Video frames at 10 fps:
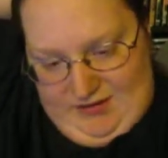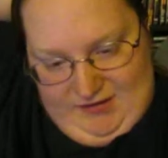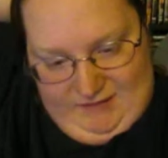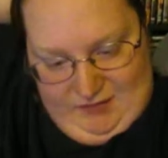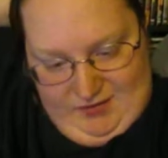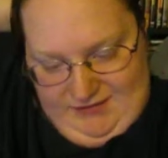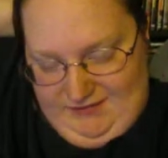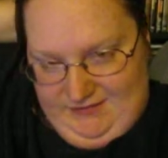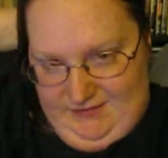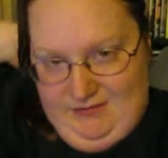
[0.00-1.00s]
Of
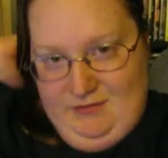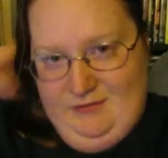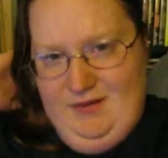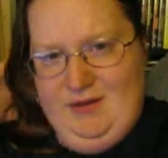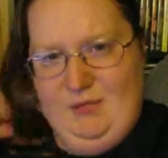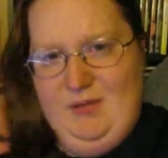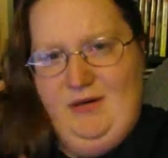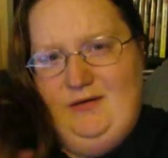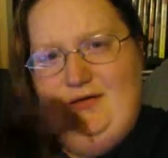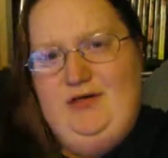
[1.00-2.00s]
course, you know, another
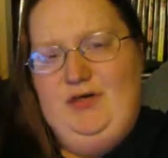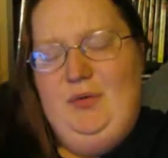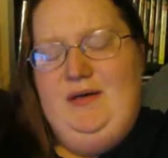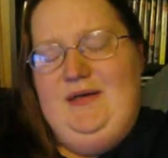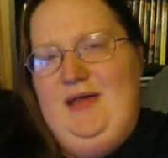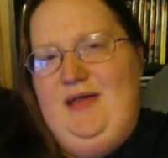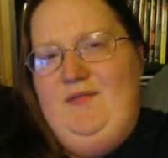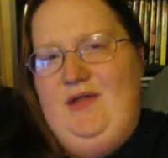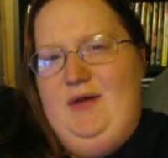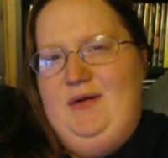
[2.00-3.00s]
weird short day,
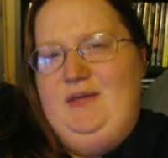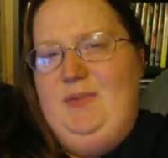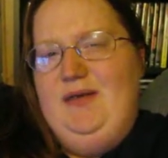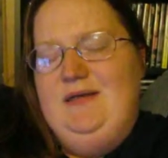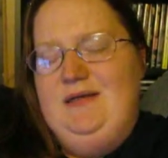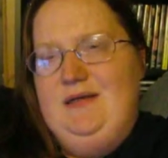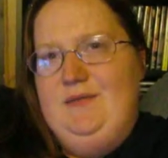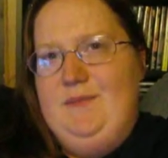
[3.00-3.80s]
even though I spent